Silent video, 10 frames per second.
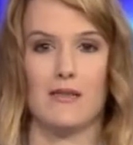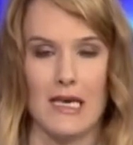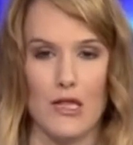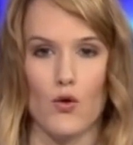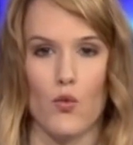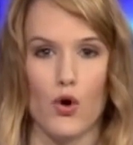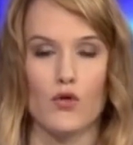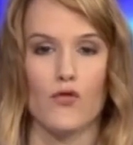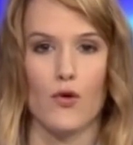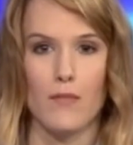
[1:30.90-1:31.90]
in the
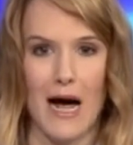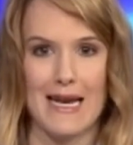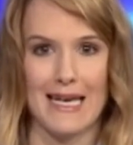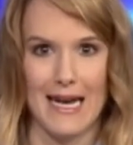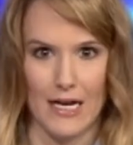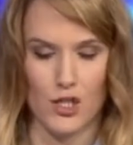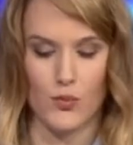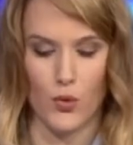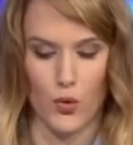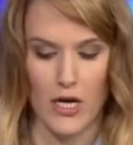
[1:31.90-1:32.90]
world for mining and
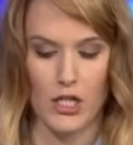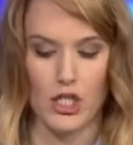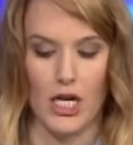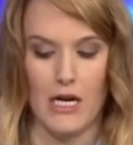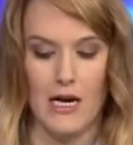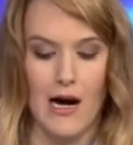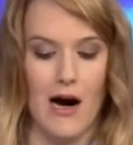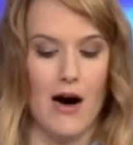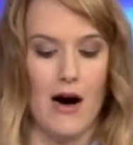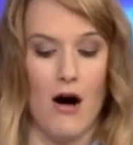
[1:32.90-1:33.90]
exploration.
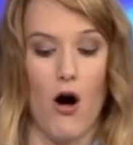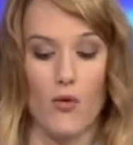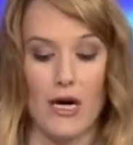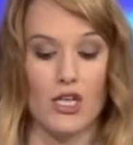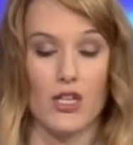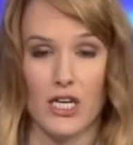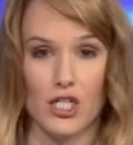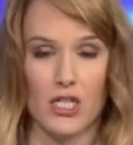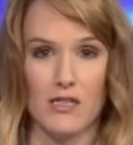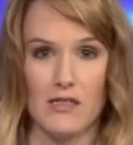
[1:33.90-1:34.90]
Uh, our
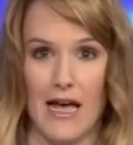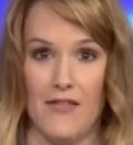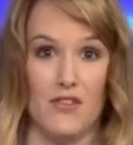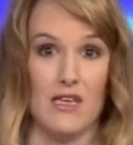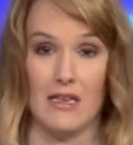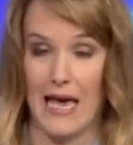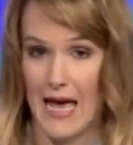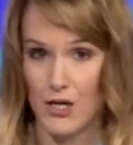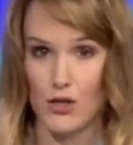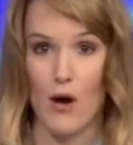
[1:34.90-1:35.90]
regulations and the
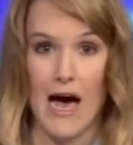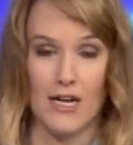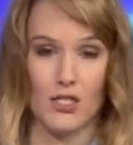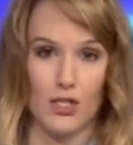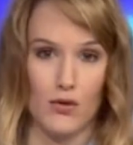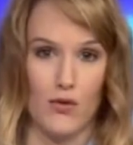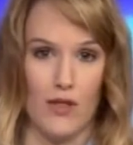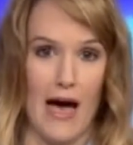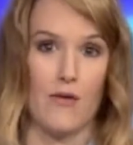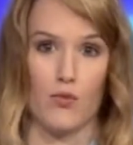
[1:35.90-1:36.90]
can do attitude
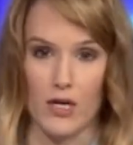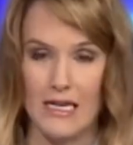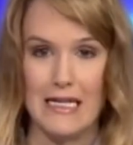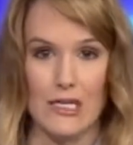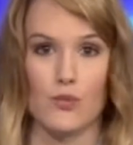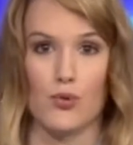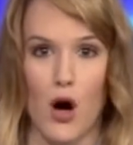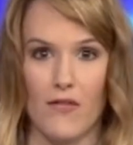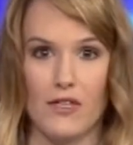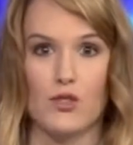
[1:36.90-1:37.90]
that were in this
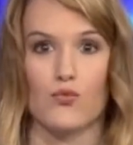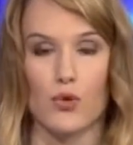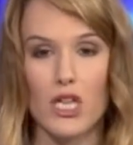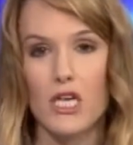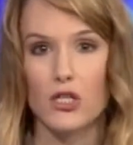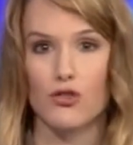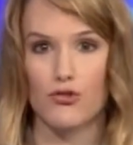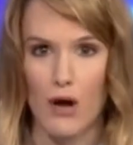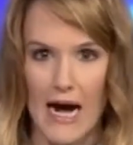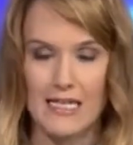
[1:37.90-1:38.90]
province really
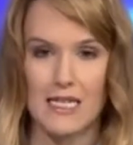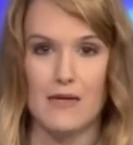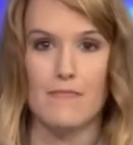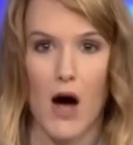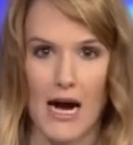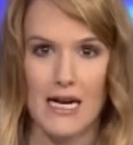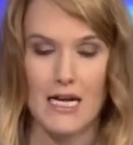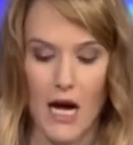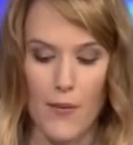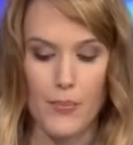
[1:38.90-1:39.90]
attracted
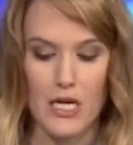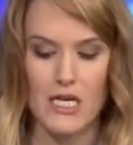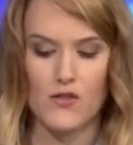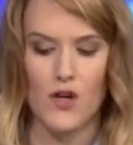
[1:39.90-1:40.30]
mining companies